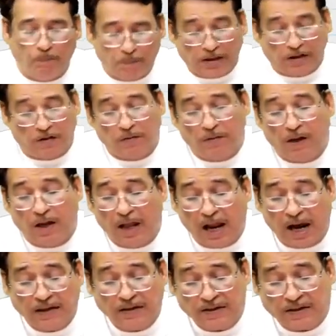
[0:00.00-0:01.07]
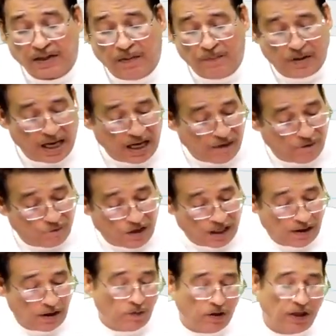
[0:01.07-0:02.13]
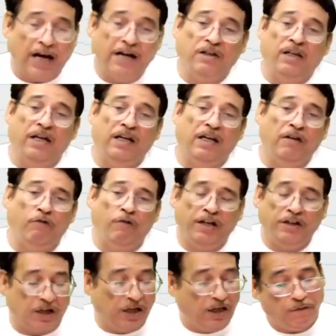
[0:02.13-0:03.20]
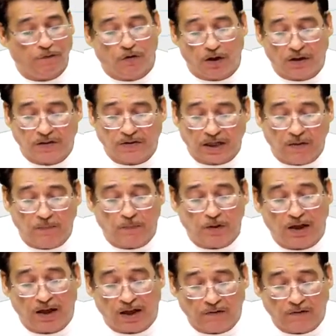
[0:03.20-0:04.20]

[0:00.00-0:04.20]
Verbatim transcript: But at the same time, when you will write the inventory, for example,